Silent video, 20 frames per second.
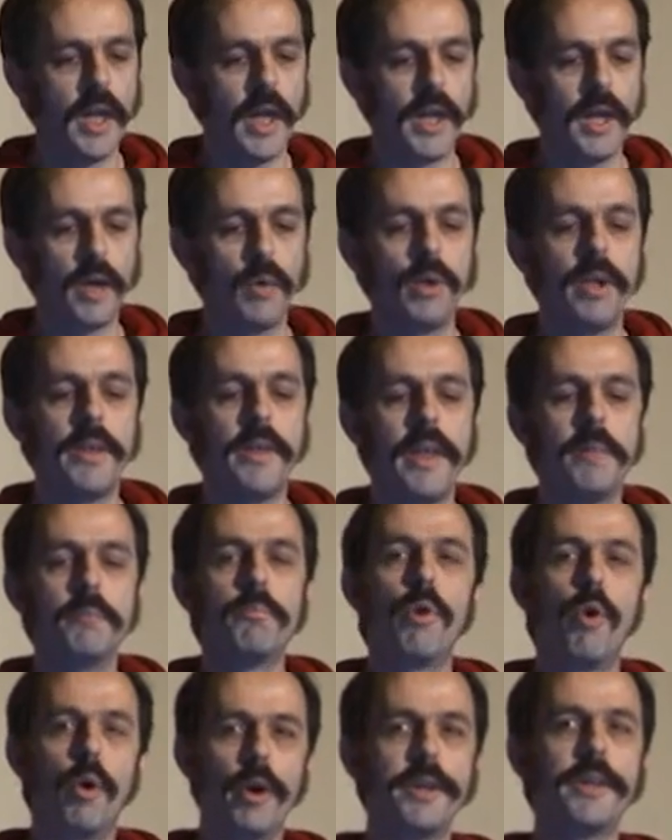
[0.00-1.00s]
and I will then
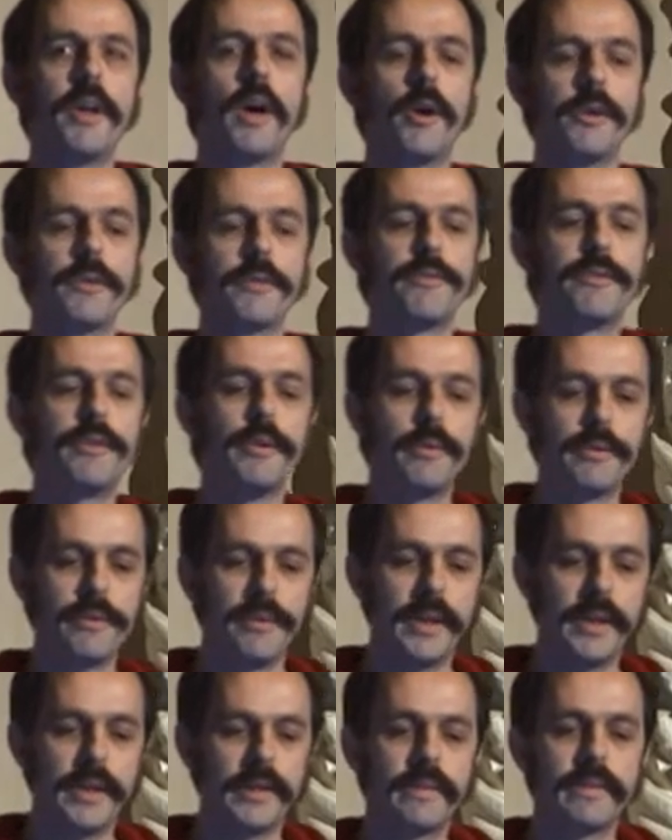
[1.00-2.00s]
point out a few
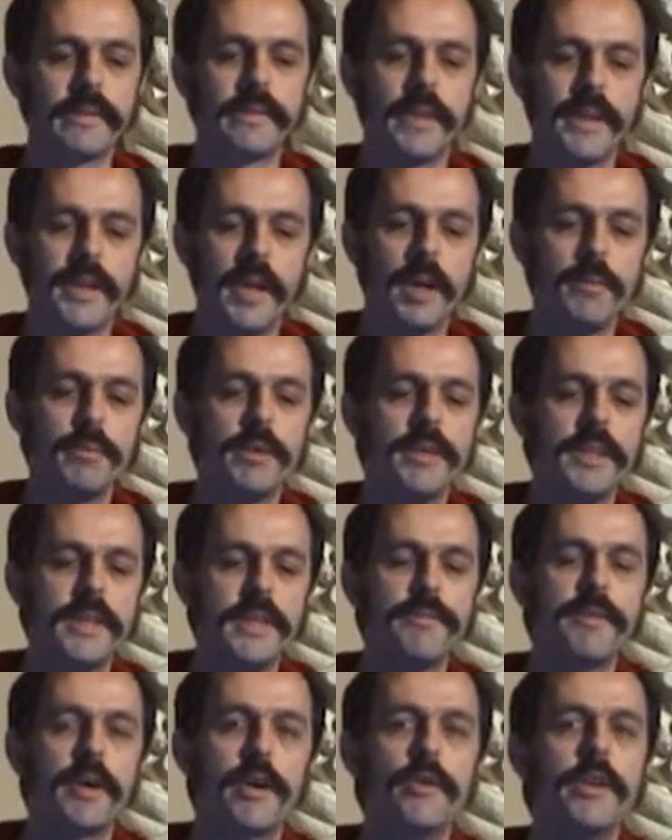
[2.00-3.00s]
things that I
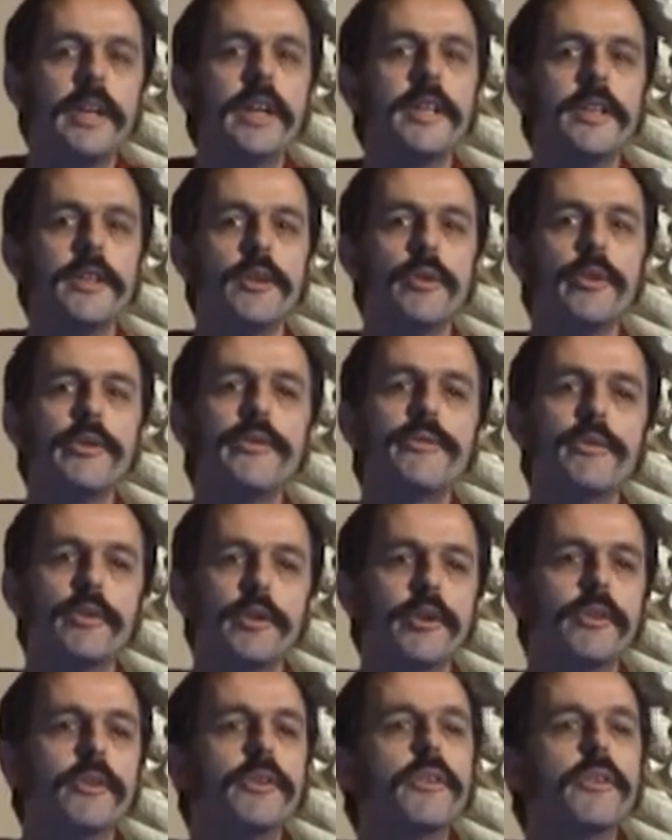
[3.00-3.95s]
believe are really useful